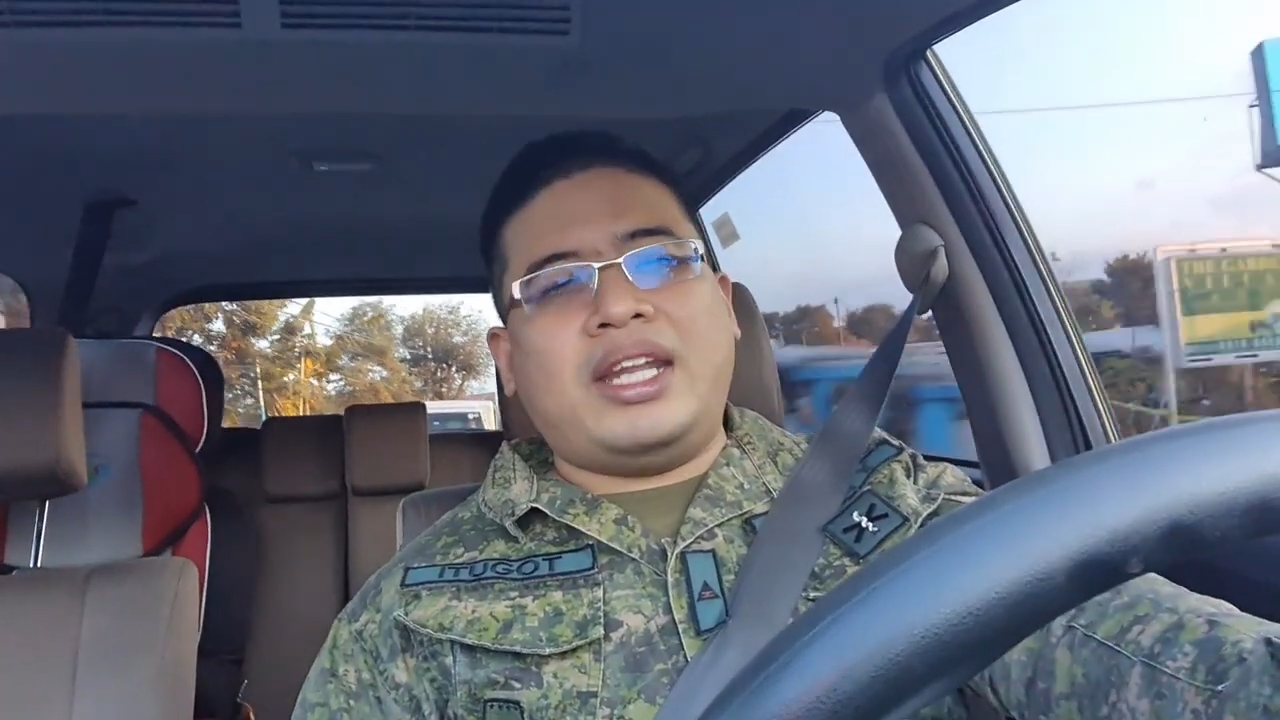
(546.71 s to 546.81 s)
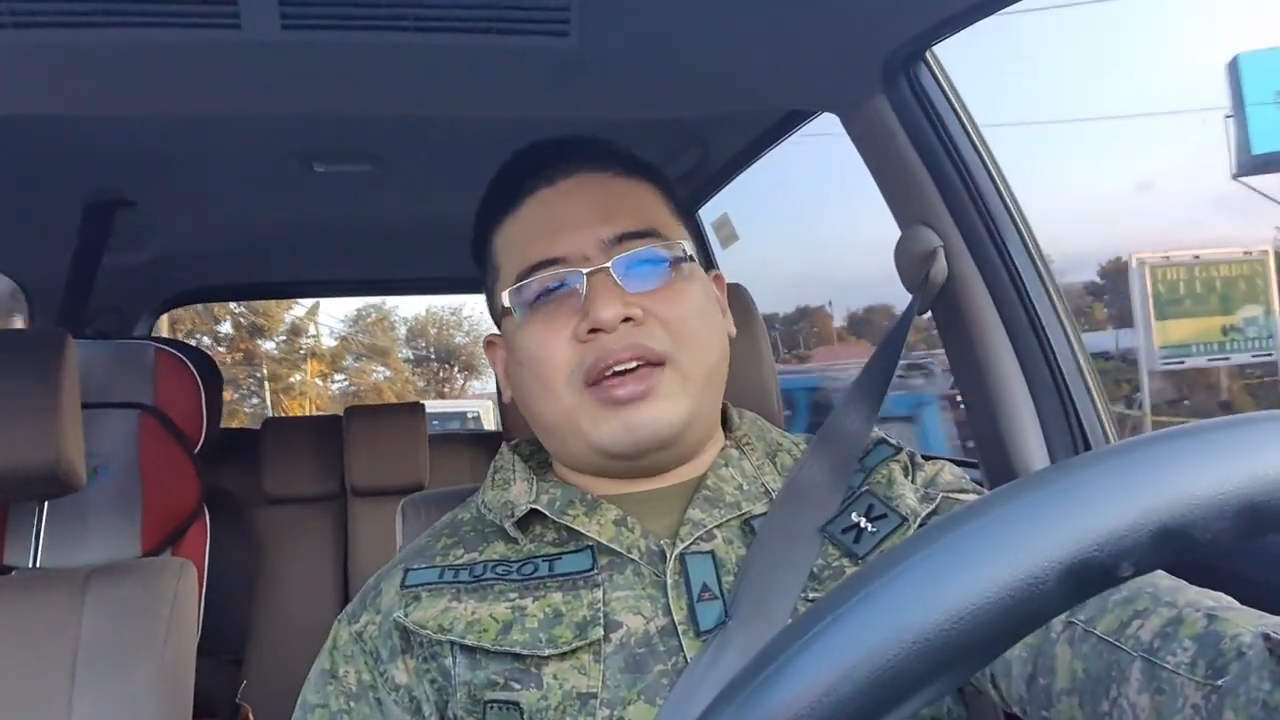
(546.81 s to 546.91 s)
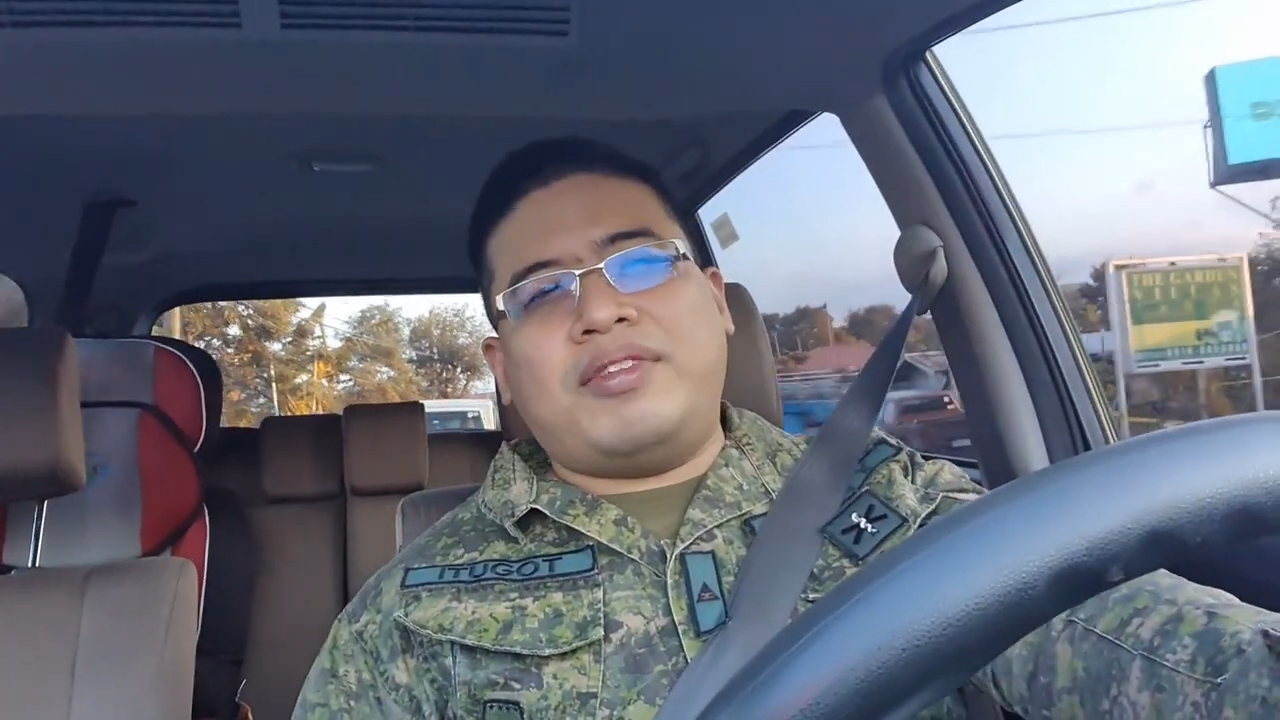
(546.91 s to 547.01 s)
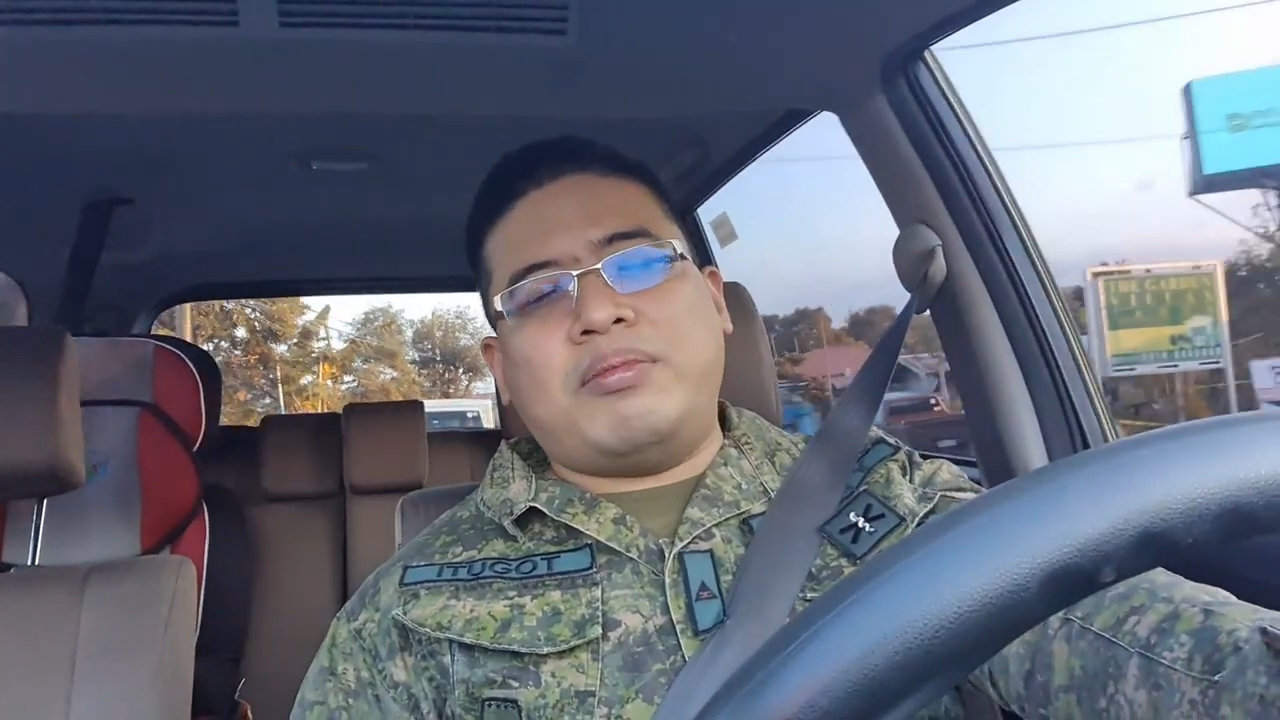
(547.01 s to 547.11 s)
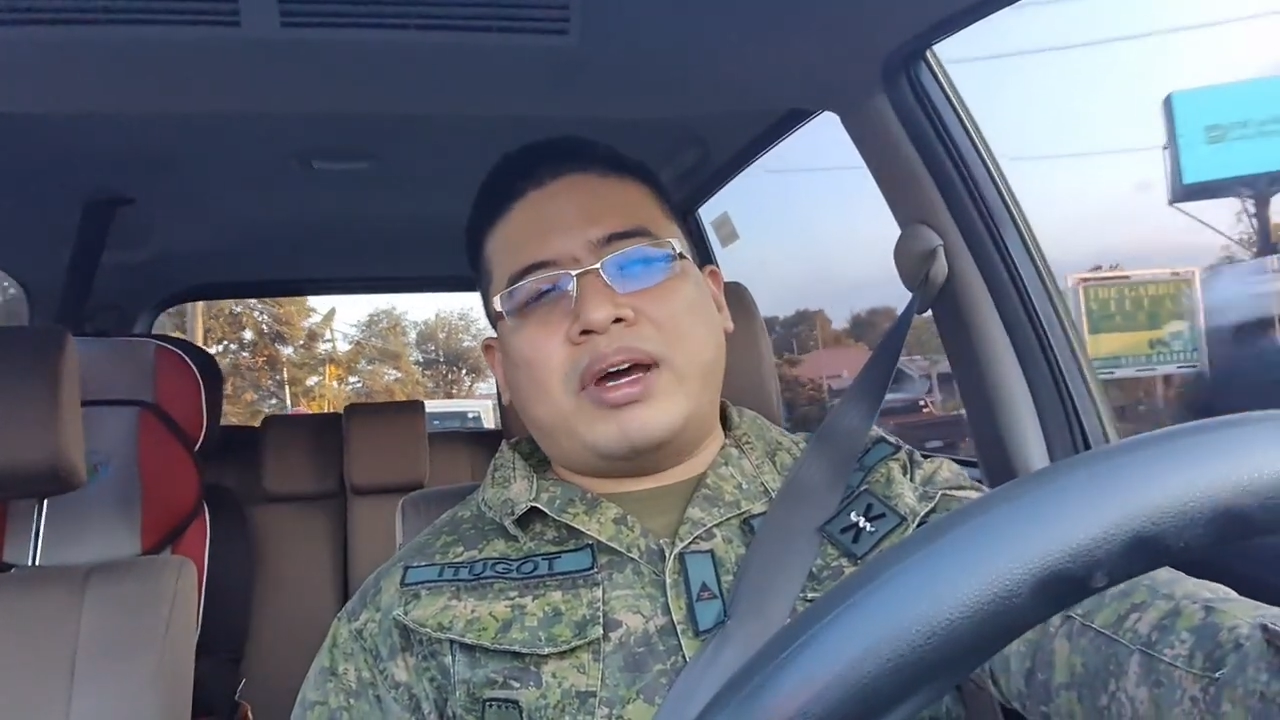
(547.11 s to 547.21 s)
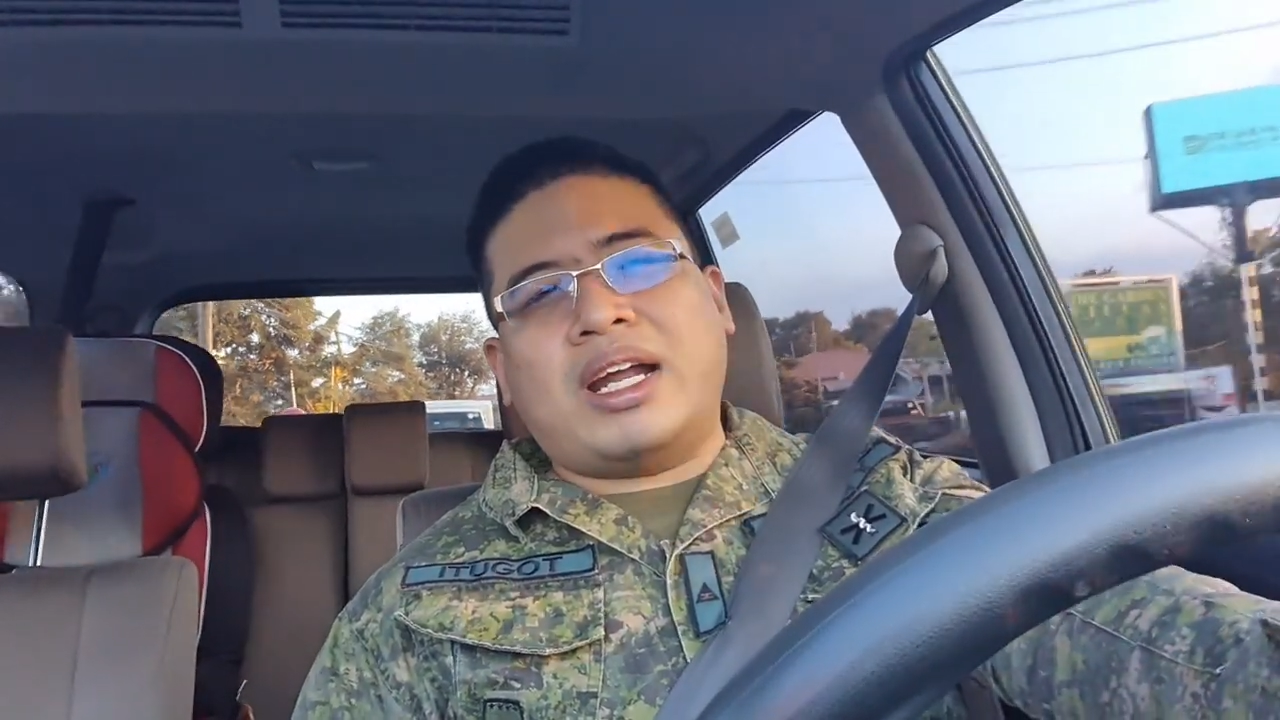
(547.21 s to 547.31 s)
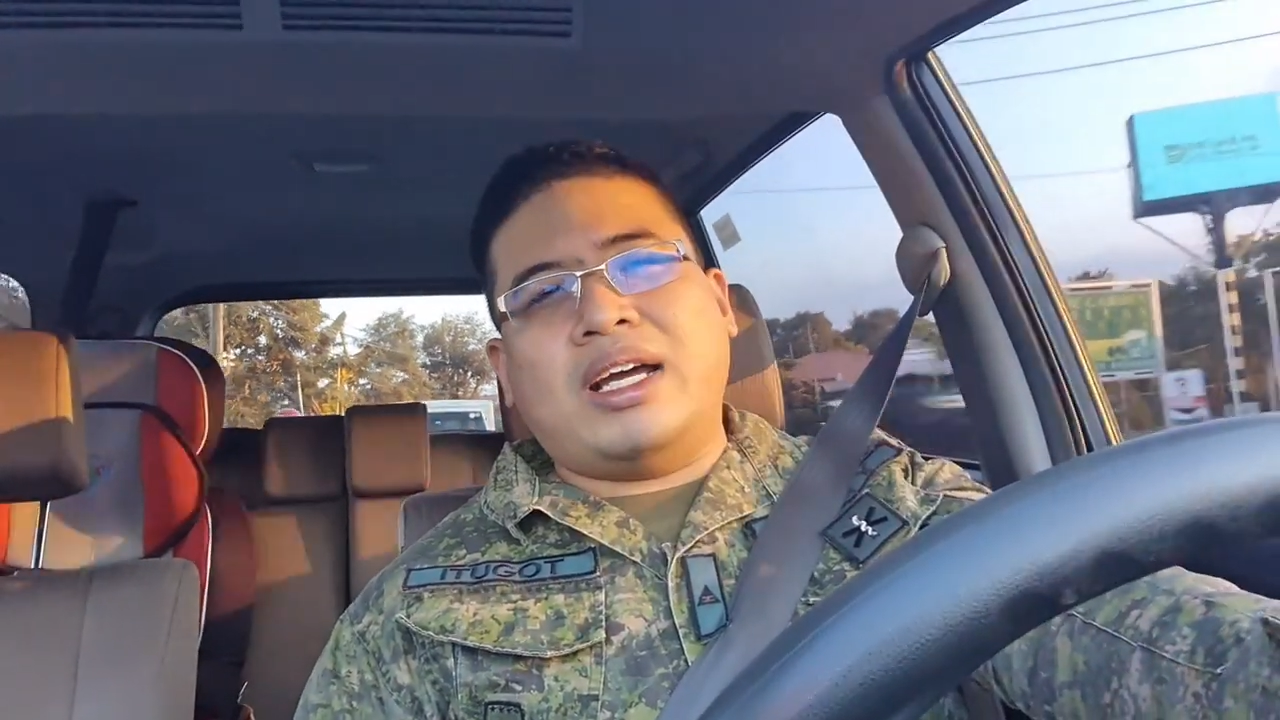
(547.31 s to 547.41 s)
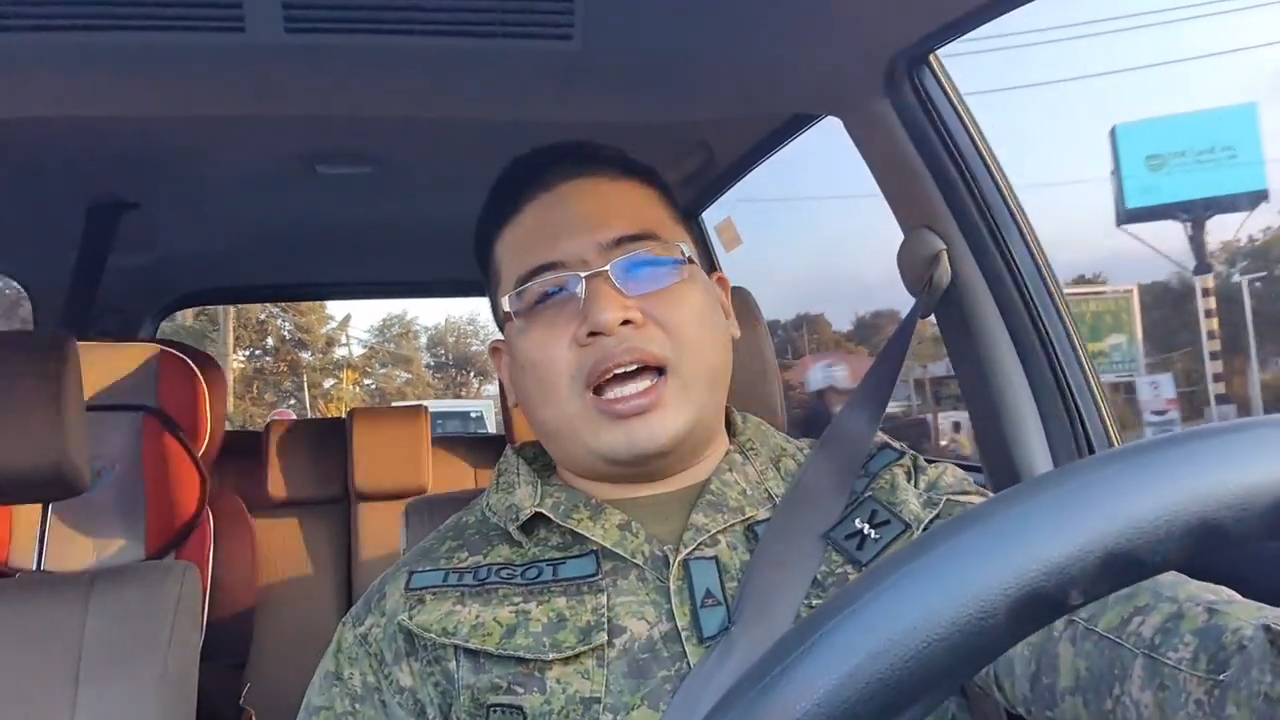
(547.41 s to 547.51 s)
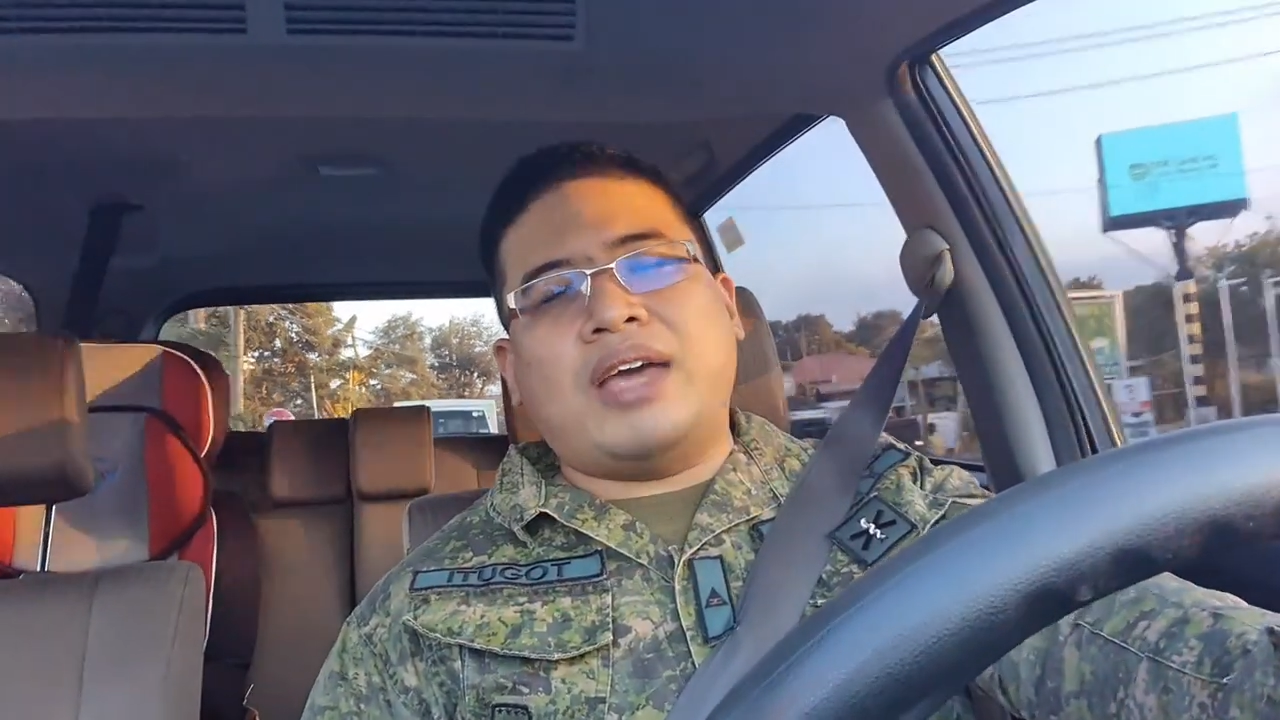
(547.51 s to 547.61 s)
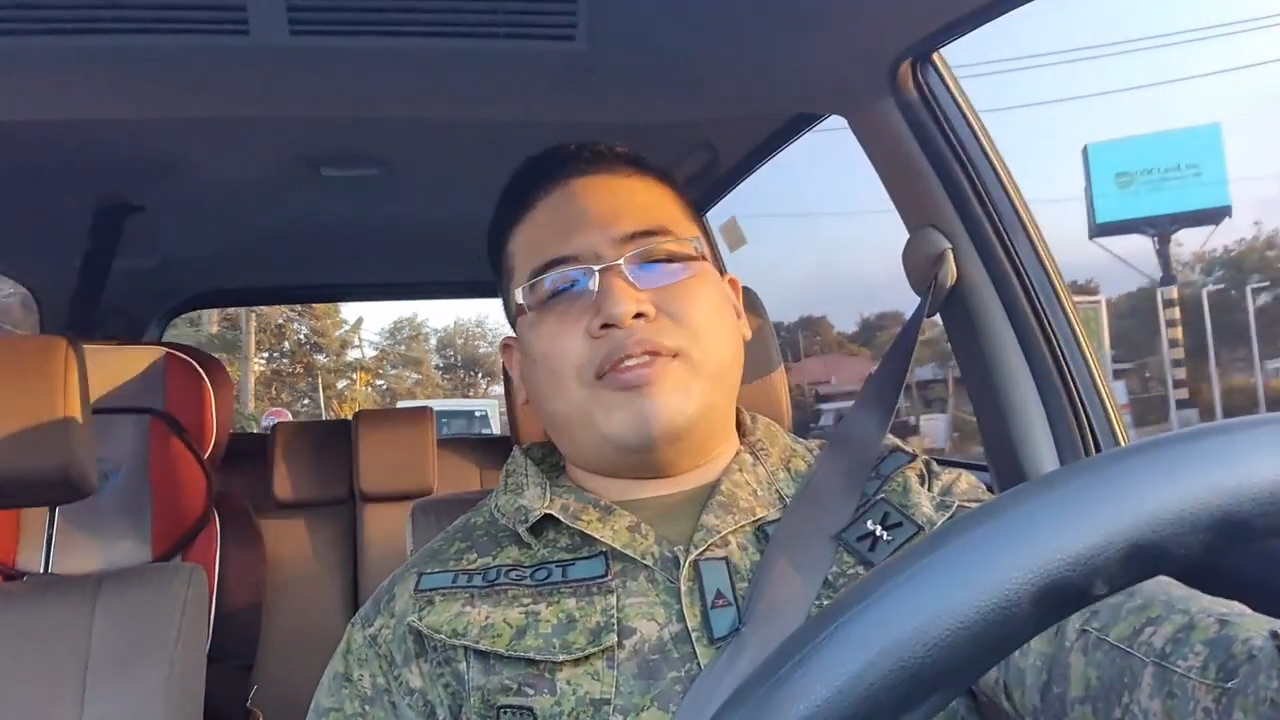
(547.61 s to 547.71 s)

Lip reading: every barangay,